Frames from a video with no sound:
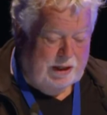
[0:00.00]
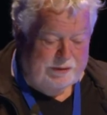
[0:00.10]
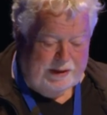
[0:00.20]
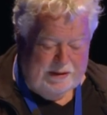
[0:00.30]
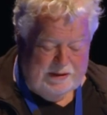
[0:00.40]

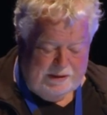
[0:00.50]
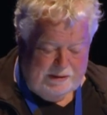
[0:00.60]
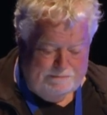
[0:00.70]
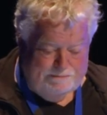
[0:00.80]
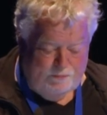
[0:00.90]
done
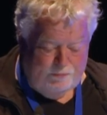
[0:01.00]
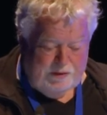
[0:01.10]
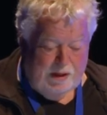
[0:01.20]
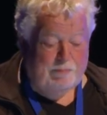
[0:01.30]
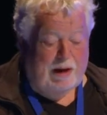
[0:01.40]
that.
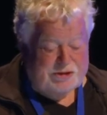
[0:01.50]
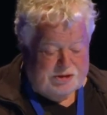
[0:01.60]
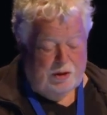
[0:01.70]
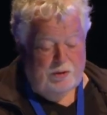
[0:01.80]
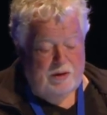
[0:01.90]
But
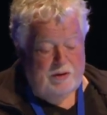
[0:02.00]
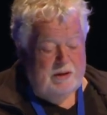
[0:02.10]
so